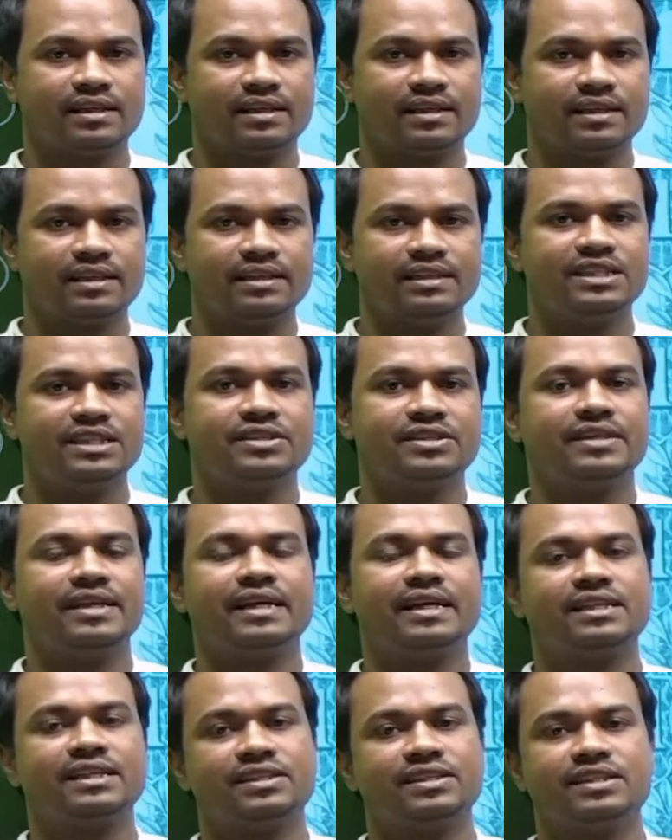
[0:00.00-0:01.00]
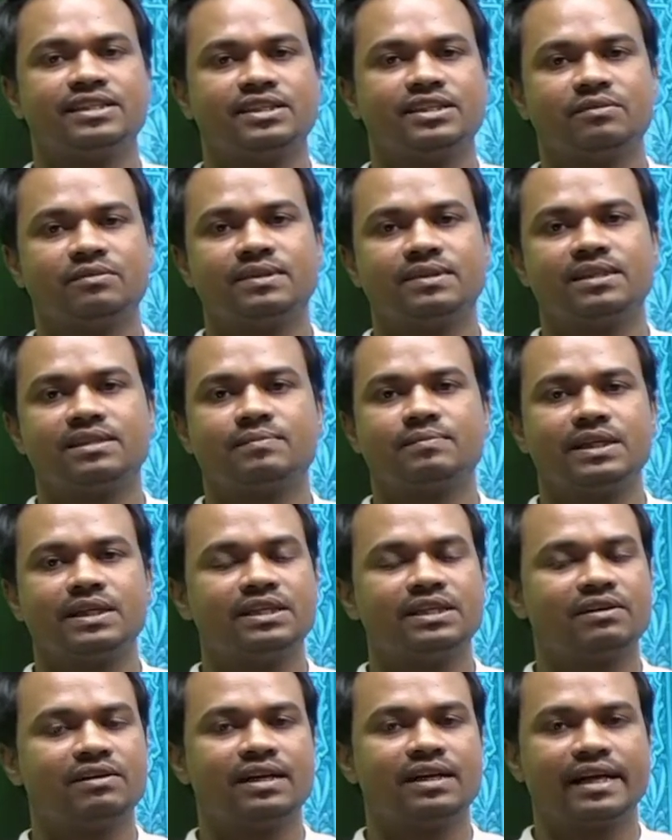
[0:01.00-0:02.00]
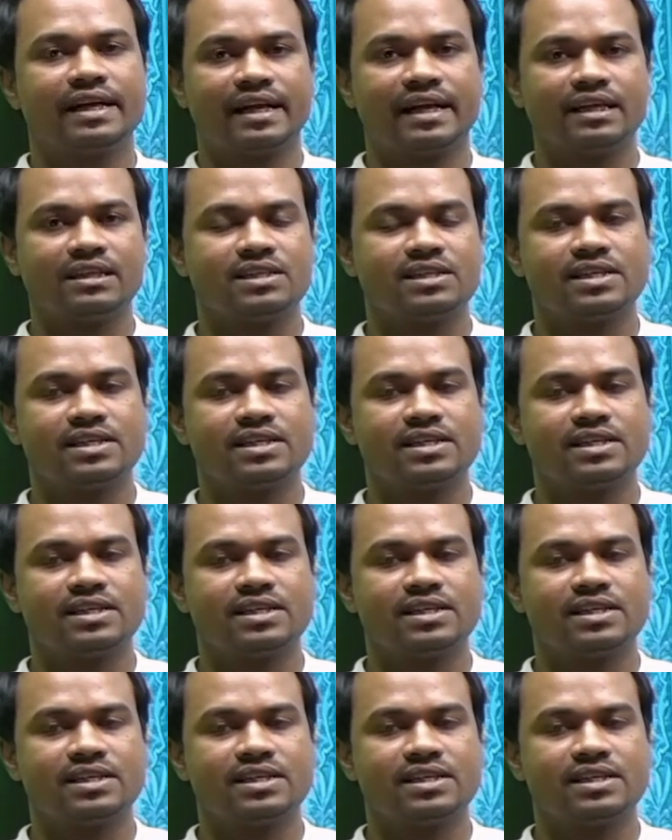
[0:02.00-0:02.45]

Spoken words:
nitty and gritty of this particular act,